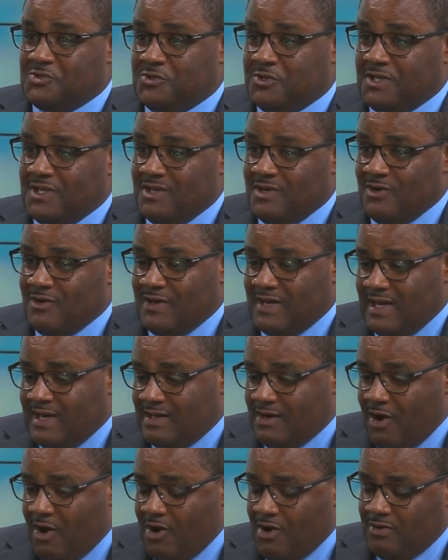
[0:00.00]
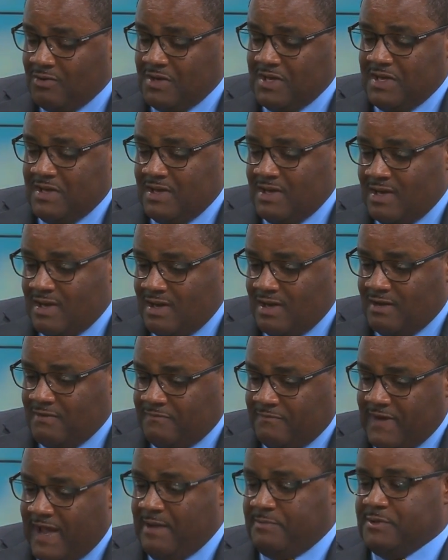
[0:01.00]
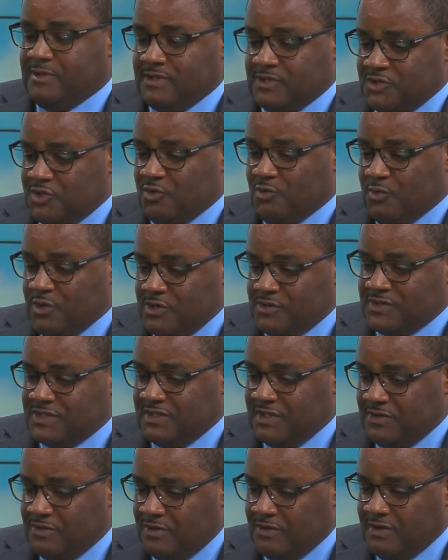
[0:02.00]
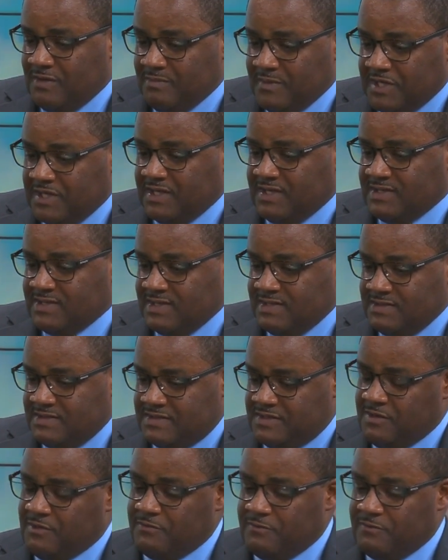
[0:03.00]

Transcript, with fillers: of the Year at our uh, fabulous Career Center, a uh, McKenzie Center